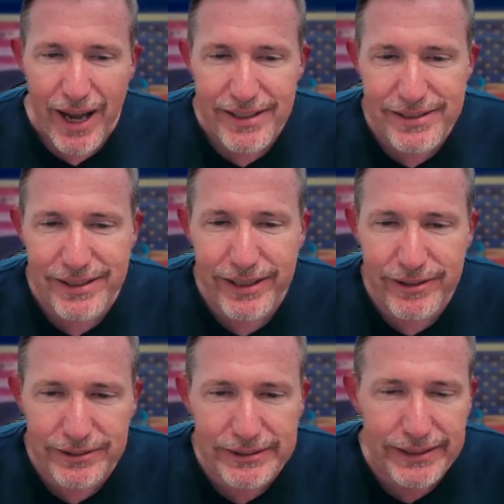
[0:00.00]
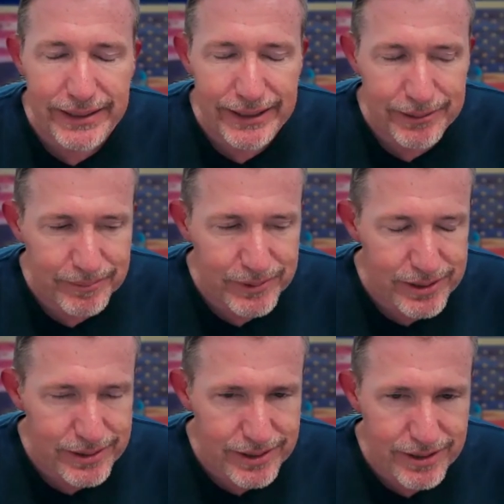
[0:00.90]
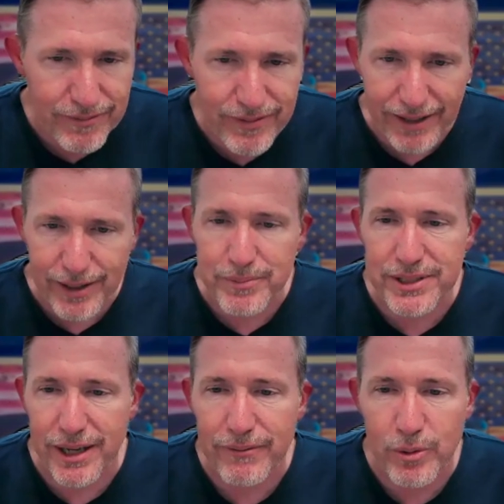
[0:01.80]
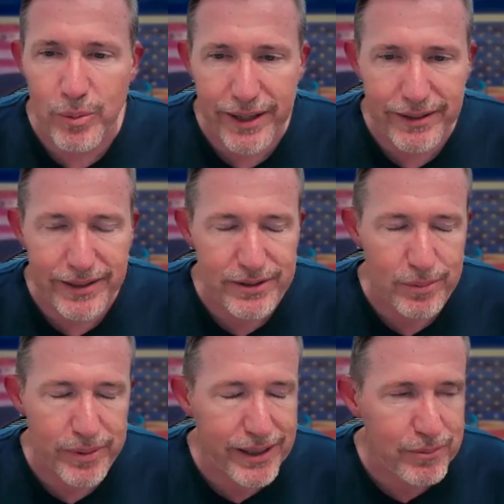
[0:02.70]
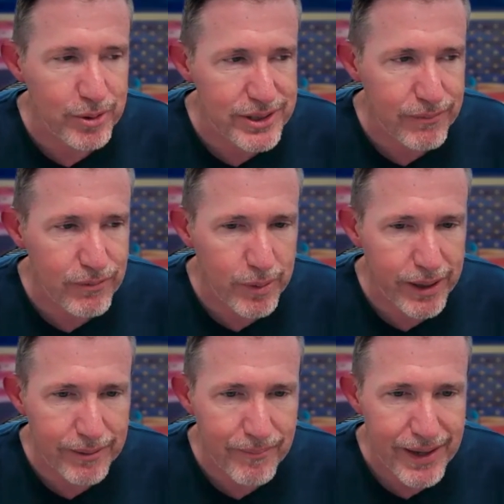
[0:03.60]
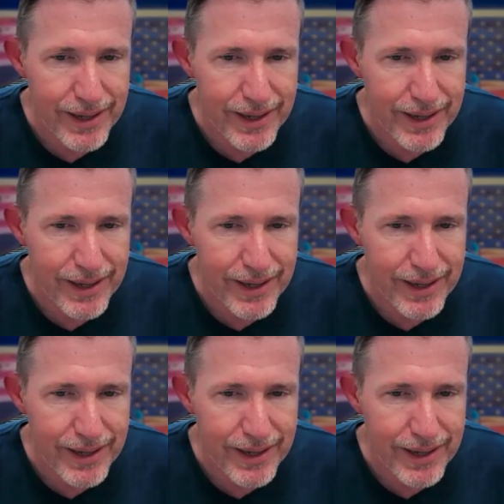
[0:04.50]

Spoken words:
as leaders develop self-awareness or become more self-aware,